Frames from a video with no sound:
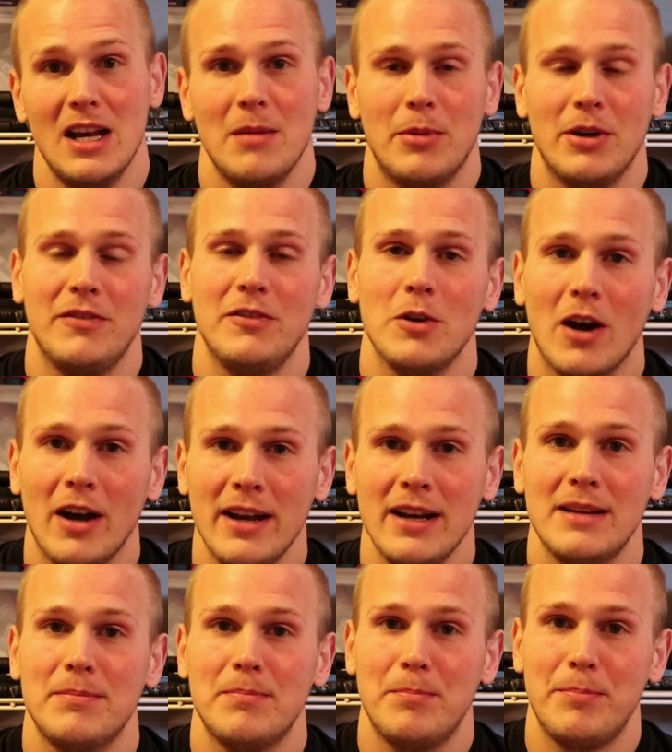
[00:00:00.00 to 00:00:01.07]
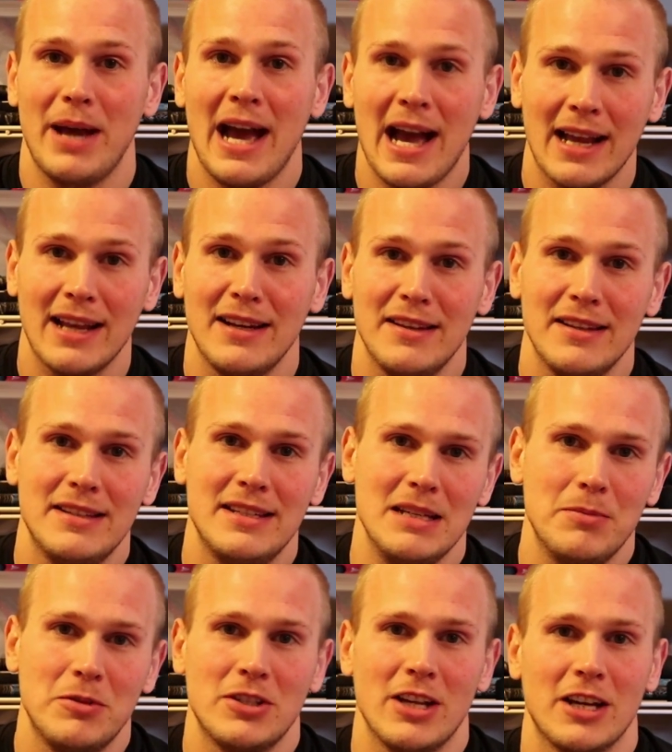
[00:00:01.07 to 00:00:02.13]
But if you hike back into the
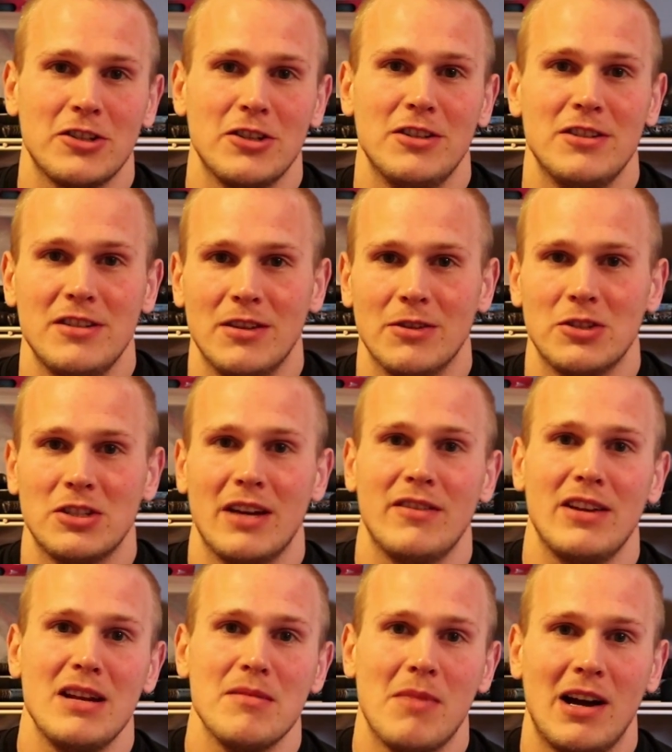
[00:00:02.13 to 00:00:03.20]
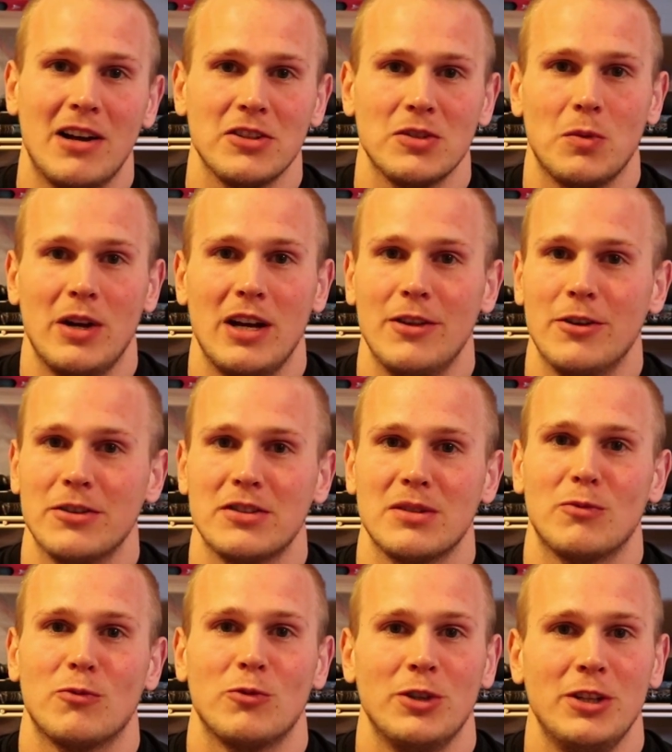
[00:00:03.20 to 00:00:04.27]
deep sections, 7-8 miles away, there's
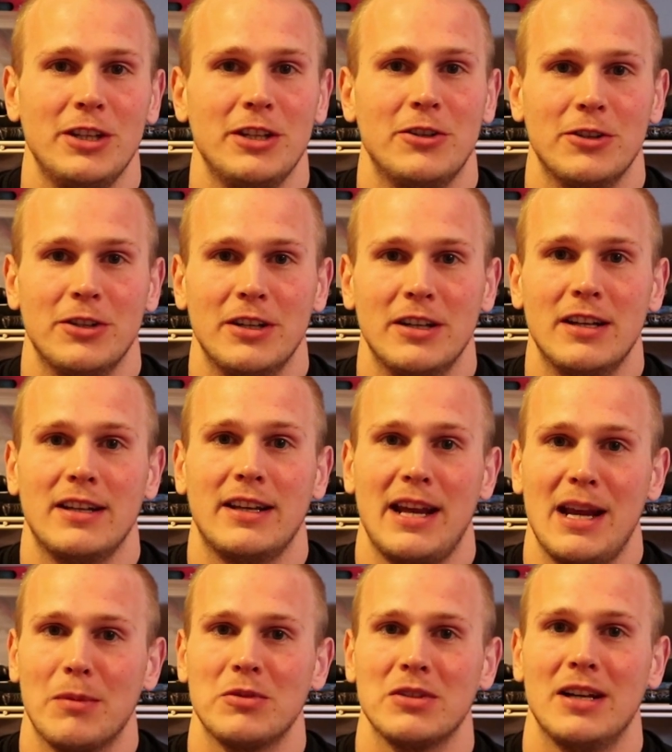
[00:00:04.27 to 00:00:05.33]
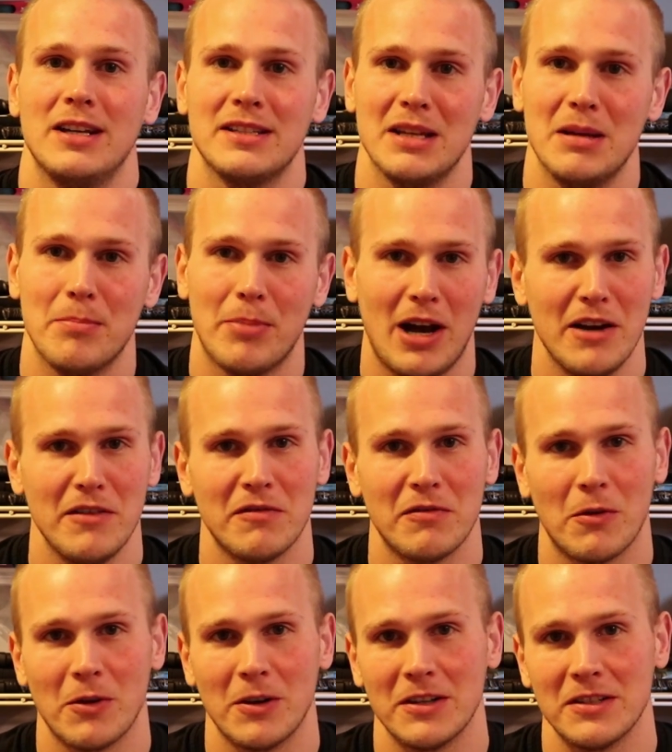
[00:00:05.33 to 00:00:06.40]
some really good campsites in pine
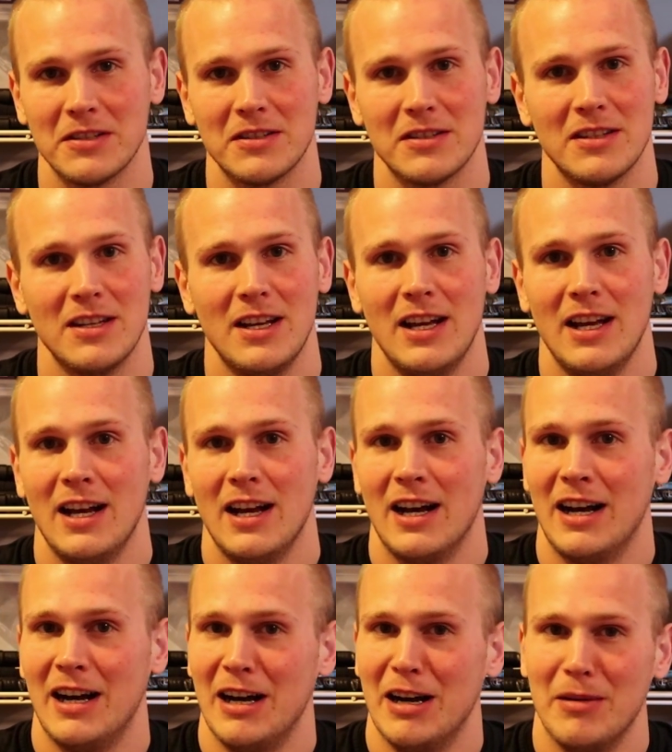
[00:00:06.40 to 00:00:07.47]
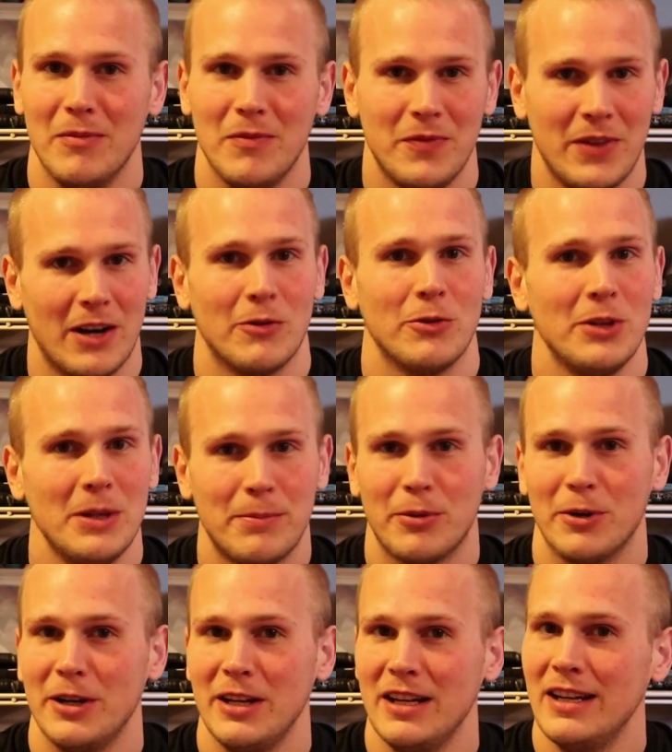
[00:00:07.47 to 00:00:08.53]
forests that are really
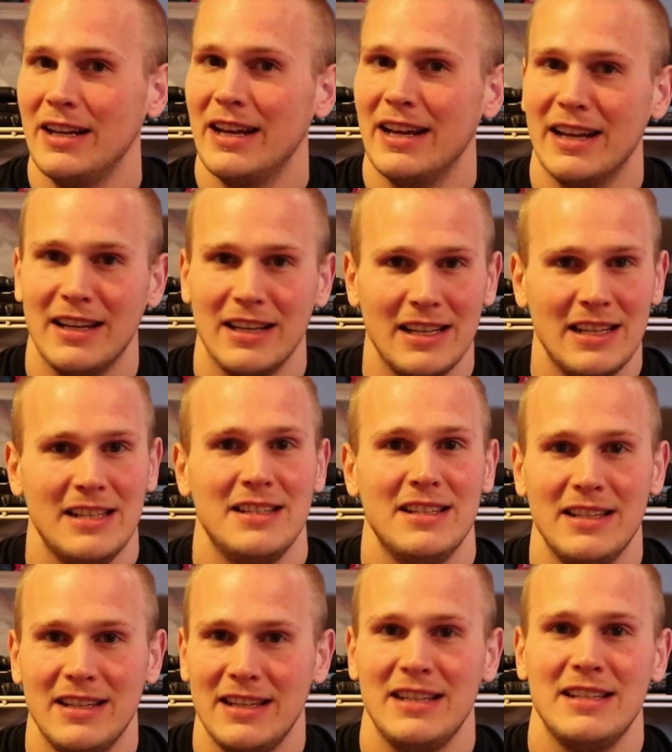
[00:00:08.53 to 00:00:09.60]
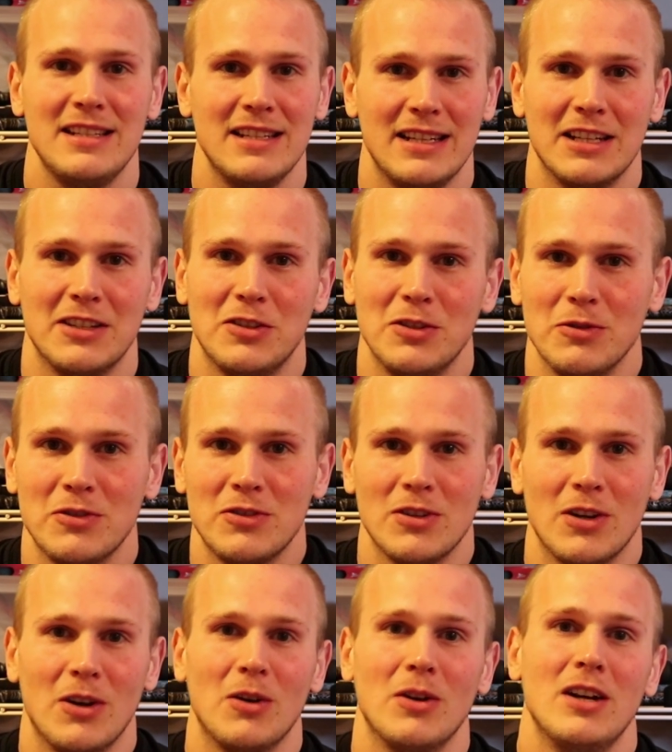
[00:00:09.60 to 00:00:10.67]
pretty and easy to get to.
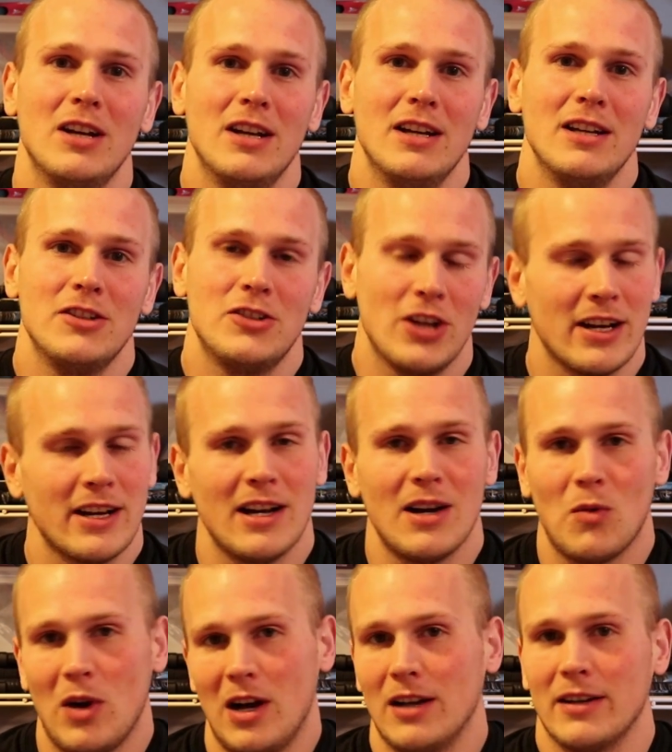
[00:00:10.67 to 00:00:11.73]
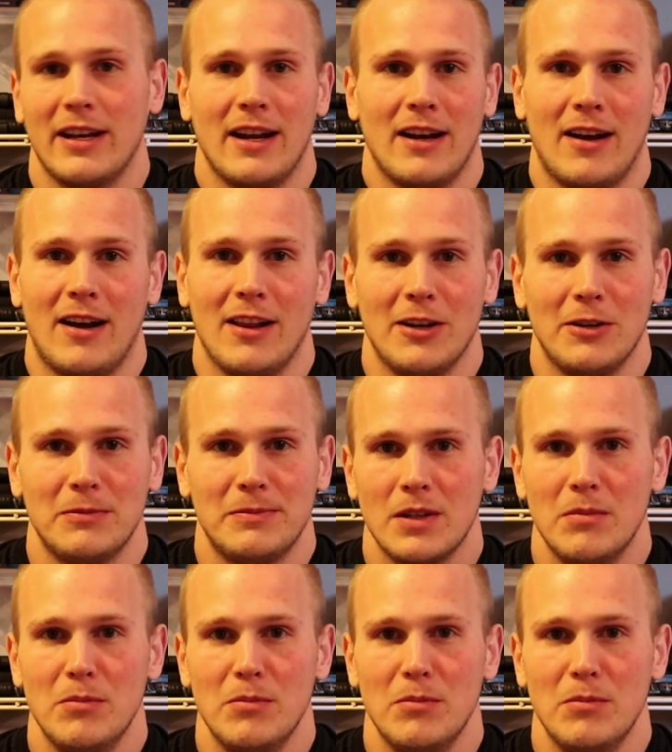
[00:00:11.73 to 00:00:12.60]
So check out Wildcat Hollow.